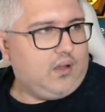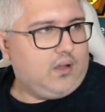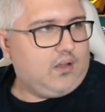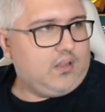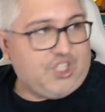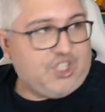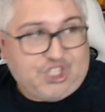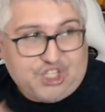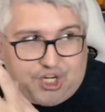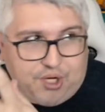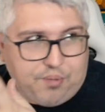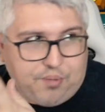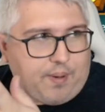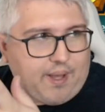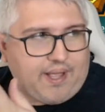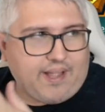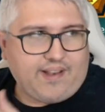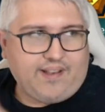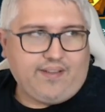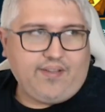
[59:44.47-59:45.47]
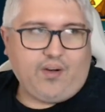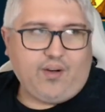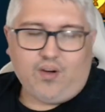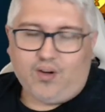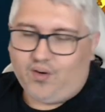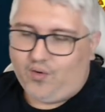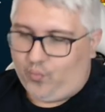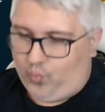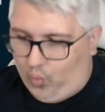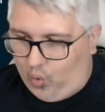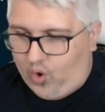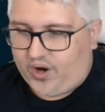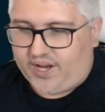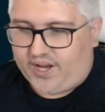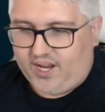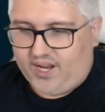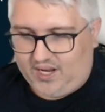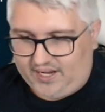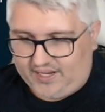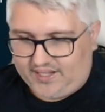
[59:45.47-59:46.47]
sheeped,
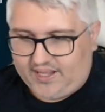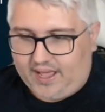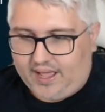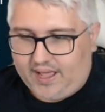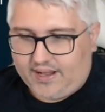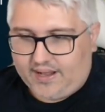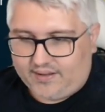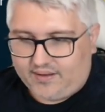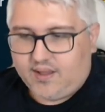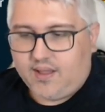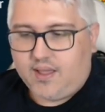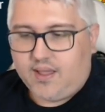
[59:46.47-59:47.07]
working like that.